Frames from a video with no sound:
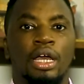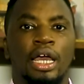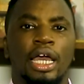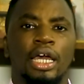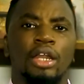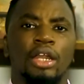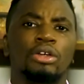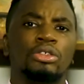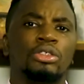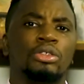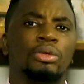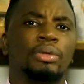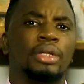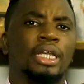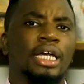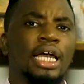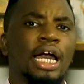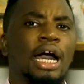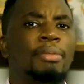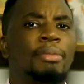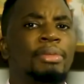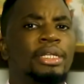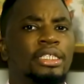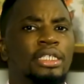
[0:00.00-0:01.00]
And also in the
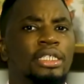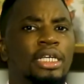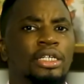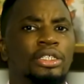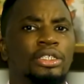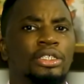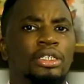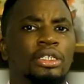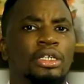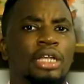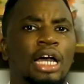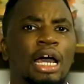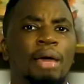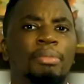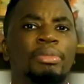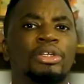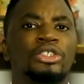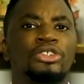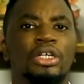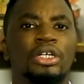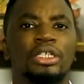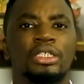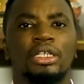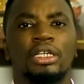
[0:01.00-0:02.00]
comment section, I'm
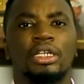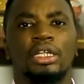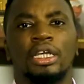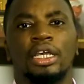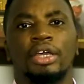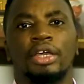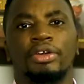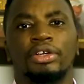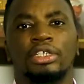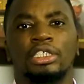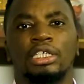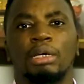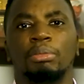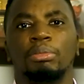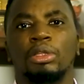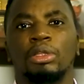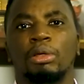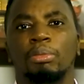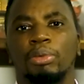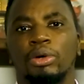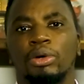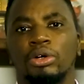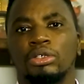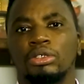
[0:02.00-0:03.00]
interested in hearing some of the
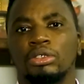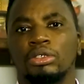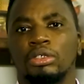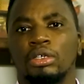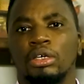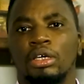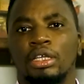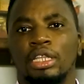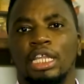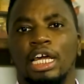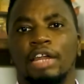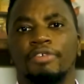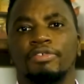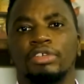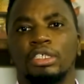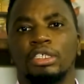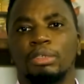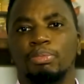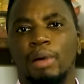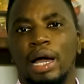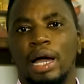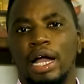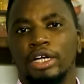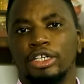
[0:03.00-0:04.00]
books that have
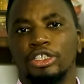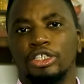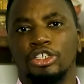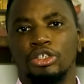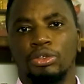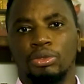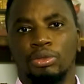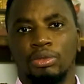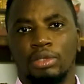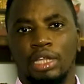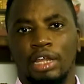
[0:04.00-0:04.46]
inspired you,